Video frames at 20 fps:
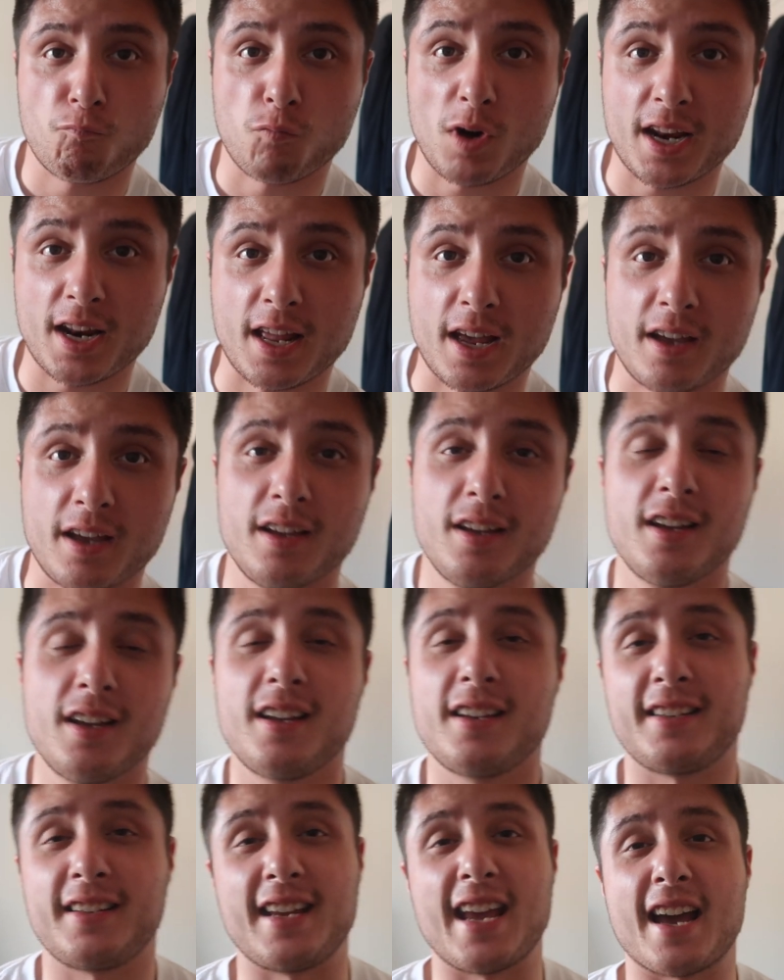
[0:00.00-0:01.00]
Right there.
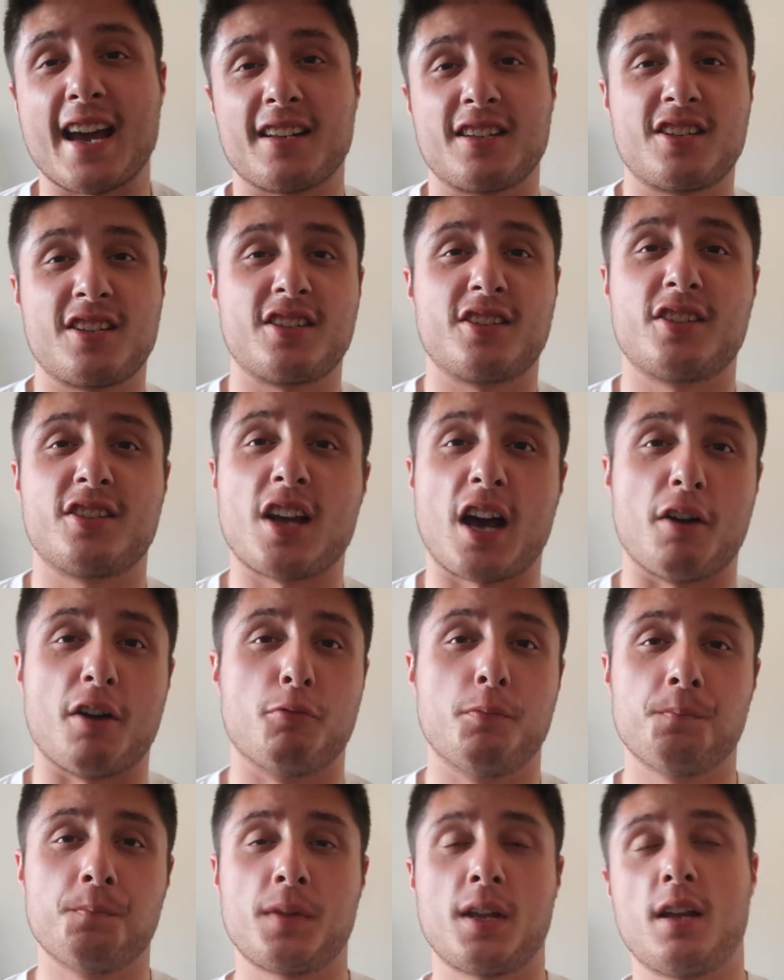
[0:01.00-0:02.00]
Yes, so